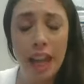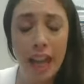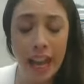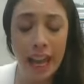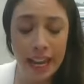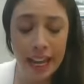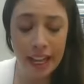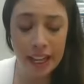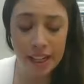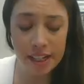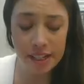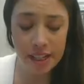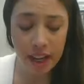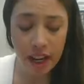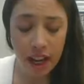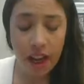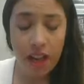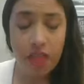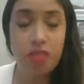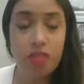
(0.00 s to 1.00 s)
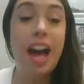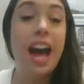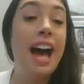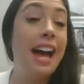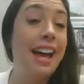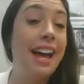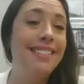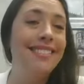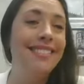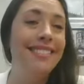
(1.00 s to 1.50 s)
And
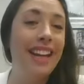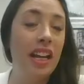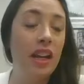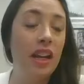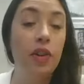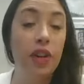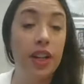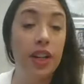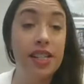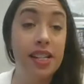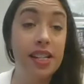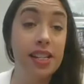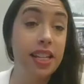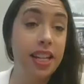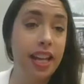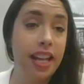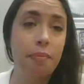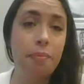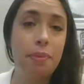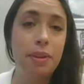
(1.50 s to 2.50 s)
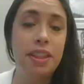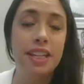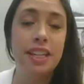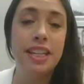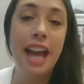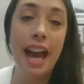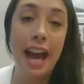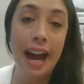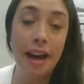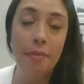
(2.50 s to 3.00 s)
that increases the empathy
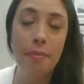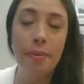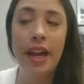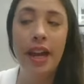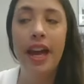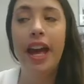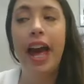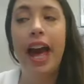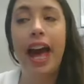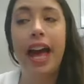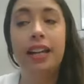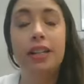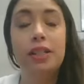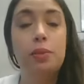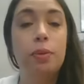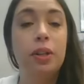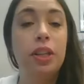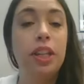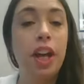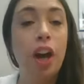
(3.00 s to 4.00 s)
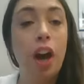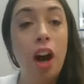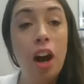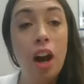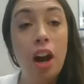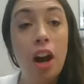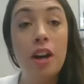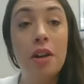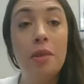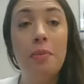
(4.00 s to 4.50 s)
gap. And it's really
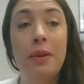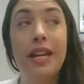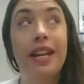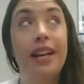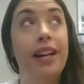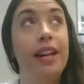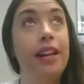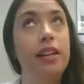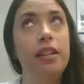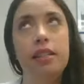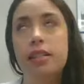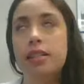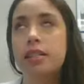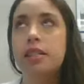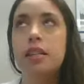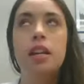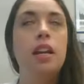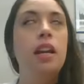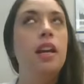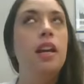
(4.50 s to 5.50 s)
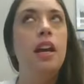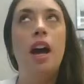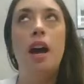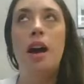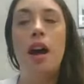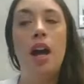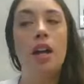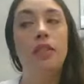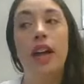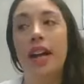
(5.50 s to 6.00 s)
hard because
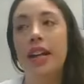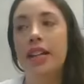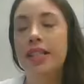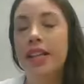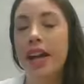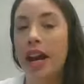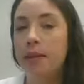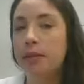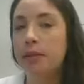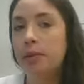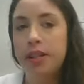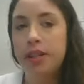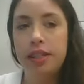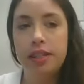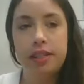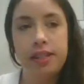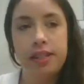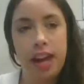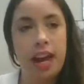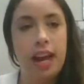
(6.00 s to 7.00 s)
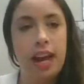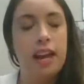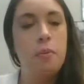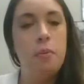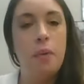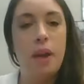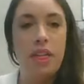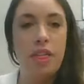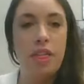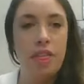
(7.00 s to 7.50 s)
a lot of times we stay
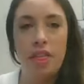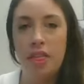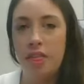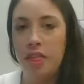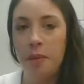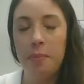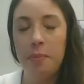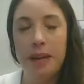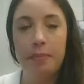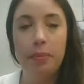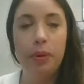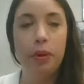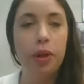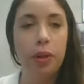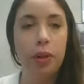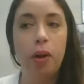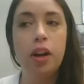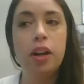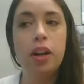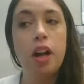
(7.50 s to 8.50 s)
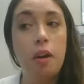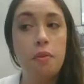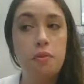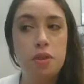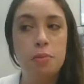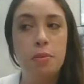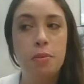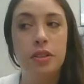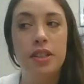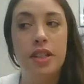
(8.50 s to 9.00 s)
with the people who are
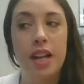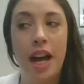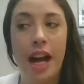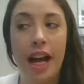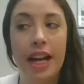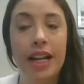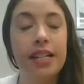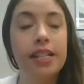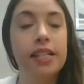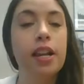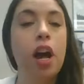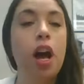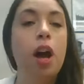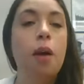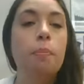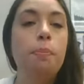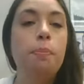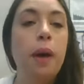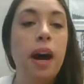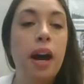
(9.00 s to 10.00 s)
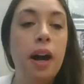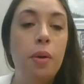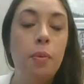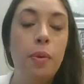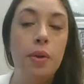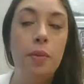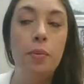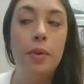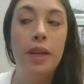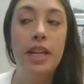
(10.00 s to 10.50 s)
comfortable to us. But
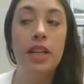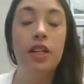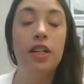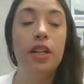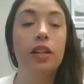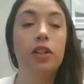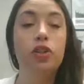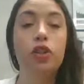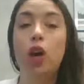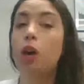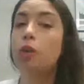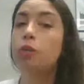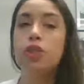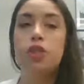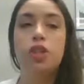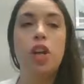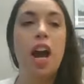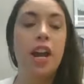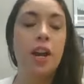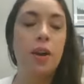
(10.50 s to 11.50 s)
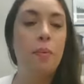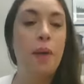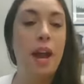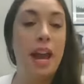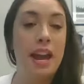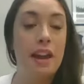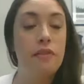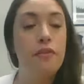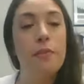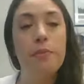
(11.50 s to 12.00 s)
when we don't shy
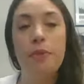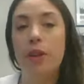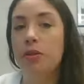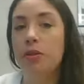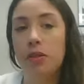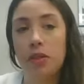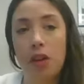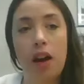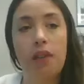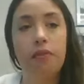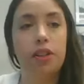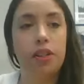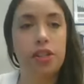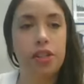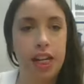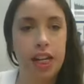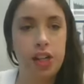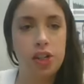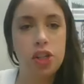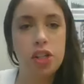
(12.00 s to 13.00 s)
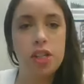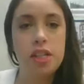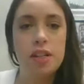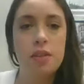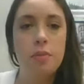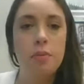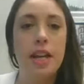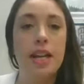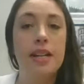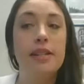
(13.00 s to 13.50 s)
away from those conversations
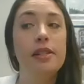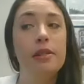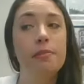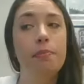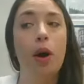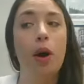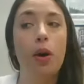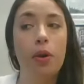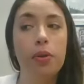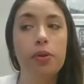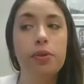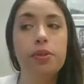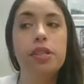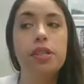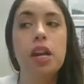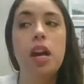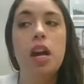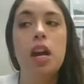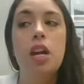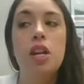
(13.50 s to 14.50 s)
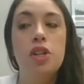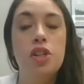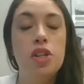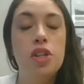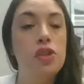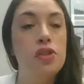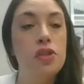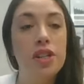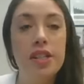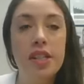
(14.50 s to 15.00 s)
and we expose
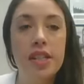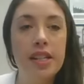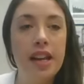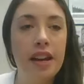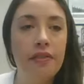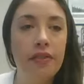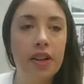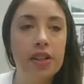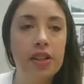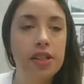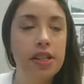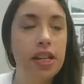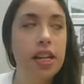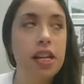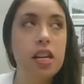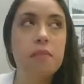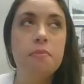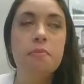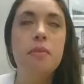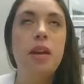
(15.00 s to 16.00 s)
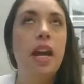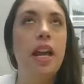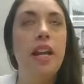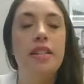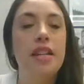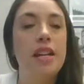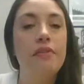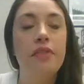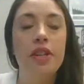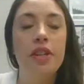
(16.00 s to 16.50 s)
children to diversity, and
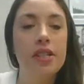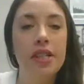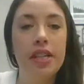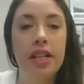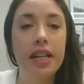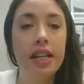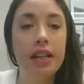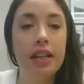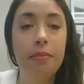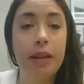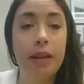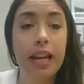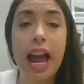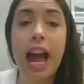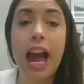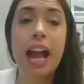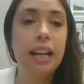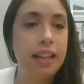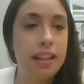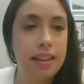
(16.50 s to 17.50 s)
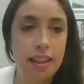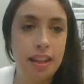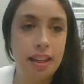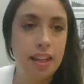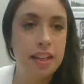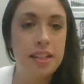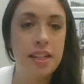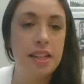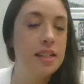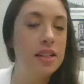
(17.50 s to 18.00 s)
diversity can mean anything.
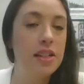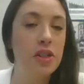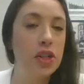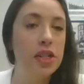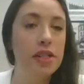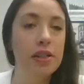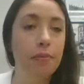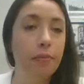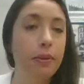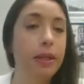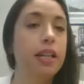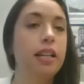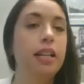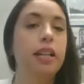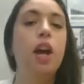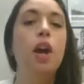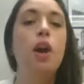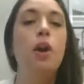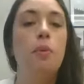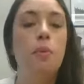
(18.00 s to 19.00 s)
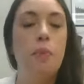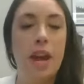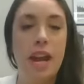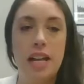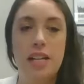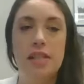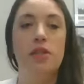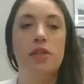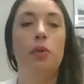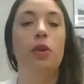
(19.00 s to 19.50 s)
It doesn't just mean
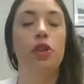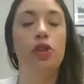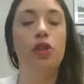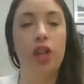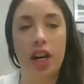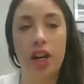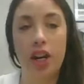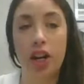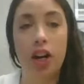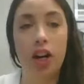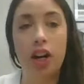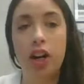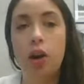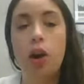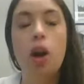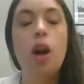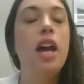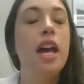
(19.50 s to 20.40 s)
race or gender.